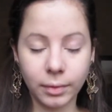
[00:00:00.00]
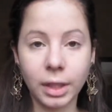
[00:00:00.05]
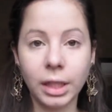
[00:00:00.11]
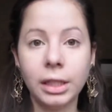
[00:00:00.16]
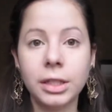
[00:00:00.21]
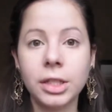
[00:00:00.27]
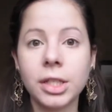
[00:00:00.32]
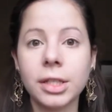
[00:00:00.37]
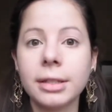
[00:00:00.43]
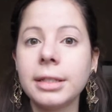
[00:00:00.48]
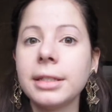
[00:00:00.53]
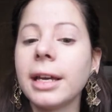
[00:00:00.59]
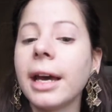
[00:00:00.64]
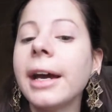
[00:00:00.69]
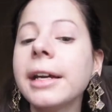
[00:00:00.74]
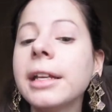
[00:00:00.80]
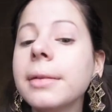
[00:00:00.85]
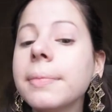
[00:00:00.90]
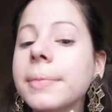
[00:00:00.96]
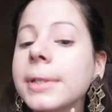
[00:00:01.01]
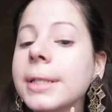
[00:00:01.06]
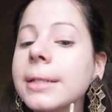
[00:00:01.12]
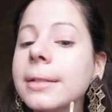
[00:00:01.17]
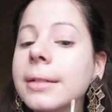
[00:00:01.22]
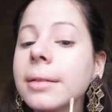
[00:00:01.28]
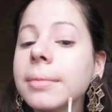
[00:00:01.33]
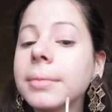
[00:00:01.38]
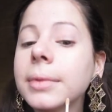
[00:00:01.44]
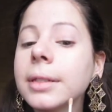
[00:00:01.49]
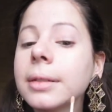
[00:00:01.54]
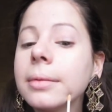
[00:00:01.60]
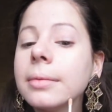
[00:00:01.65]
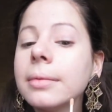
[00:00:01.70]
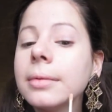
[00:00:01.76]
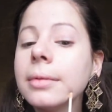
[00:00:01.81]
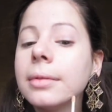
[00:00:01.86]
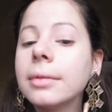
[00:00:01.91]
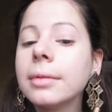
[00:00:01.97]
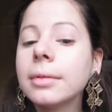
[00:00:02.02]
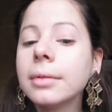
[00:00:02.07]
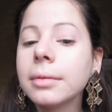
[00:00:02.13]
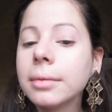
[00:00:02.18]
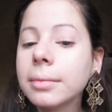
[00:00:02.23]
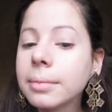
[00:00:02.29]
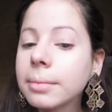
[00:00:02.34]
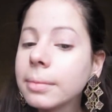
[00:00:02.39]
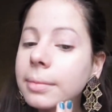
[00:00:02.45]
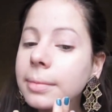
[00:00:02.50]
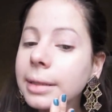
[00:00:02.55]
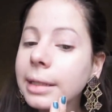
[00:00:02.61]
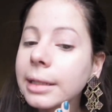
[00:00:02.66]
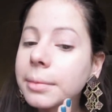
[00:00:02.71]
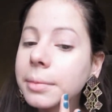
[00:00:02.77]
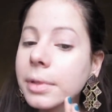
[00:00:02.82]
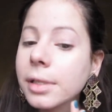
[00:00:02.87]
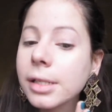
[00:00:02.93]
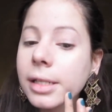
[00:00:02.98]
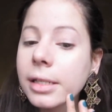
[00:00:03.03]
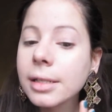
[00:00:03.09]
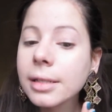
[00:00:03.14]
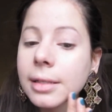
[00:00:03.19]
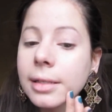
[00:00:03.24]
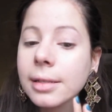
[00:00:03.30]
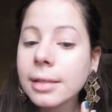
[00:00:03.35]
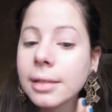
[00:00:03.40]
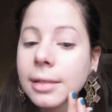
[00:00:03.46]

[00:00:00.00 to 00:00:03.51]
And just a tiny bit on my blemishes.